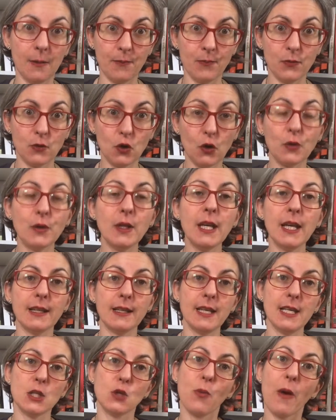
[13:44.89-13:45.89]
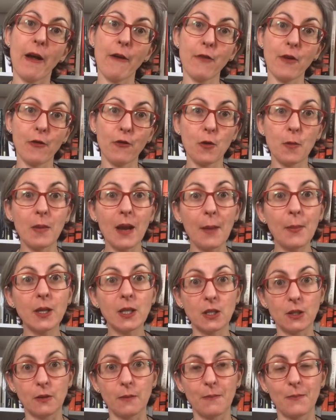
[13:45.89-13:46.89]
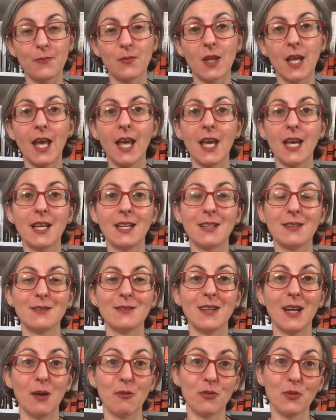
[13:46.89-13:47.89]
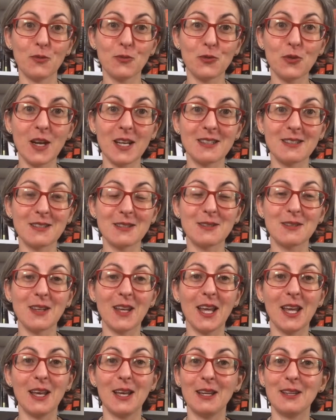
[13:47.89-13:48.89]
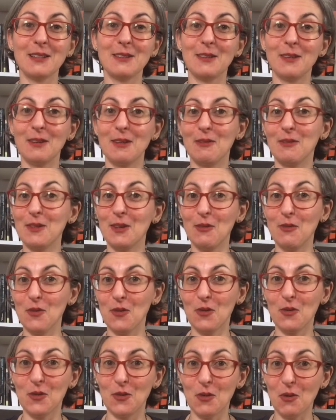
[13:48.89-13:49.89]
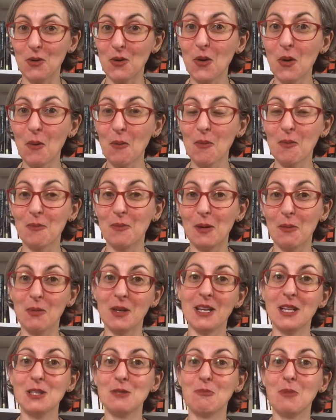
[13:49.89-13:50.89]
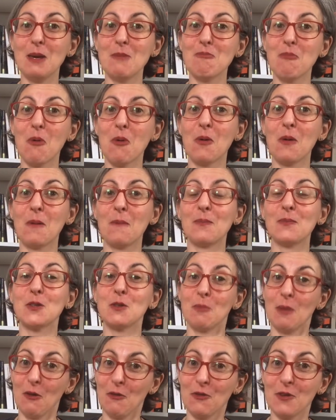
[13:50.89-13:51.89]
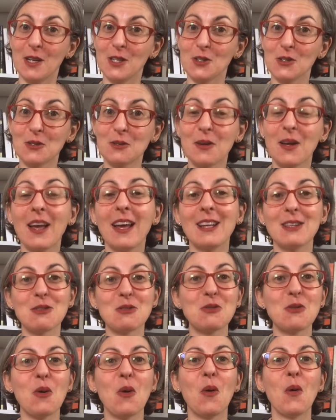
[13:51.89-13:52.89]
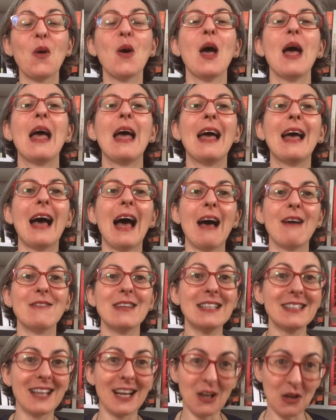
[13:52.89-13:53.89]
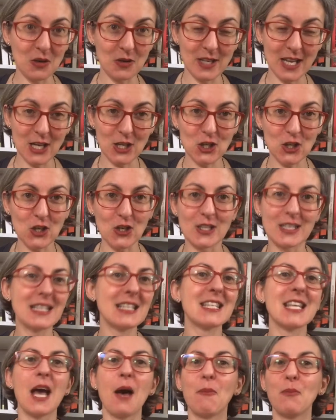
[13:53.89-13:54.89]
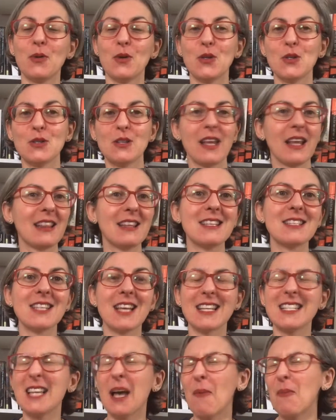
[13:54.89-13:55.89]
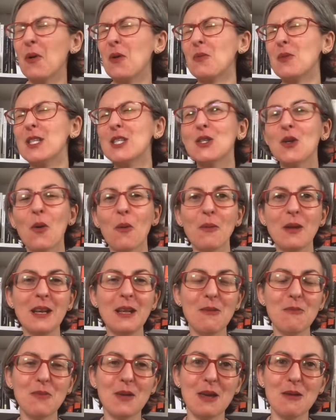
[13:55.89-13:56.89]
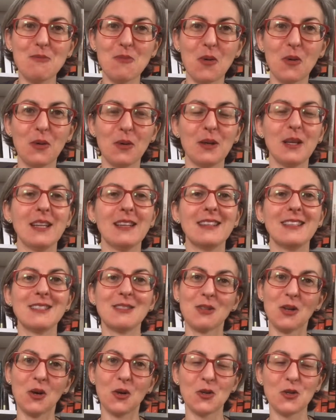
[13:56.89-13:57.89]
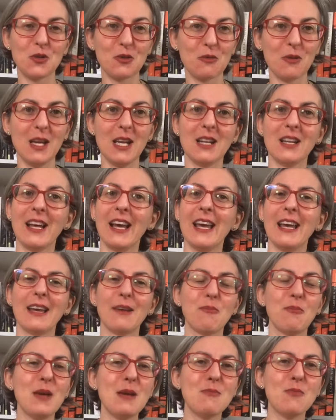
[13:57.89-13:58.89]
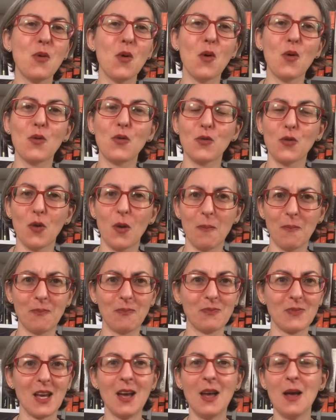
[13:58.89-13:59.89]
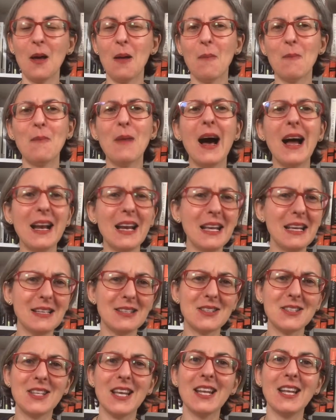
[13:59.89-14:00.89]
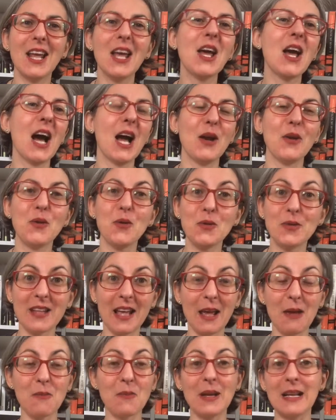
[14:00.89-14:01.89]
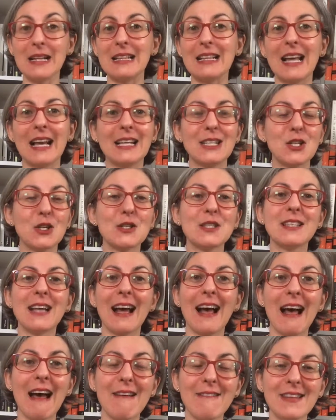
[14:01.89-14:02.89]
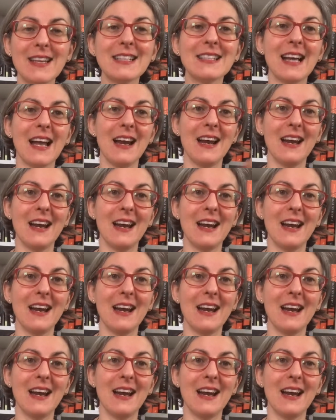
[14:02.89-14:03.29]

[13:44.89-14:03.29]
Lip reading: Tony and his wife are from Lebanon and I'm from France. And if you don't know, Lebanese people speak French. And so having that connection, this happens, like this has happened with so many people in this country, like people from Mali, Senegal, you name it, like just having that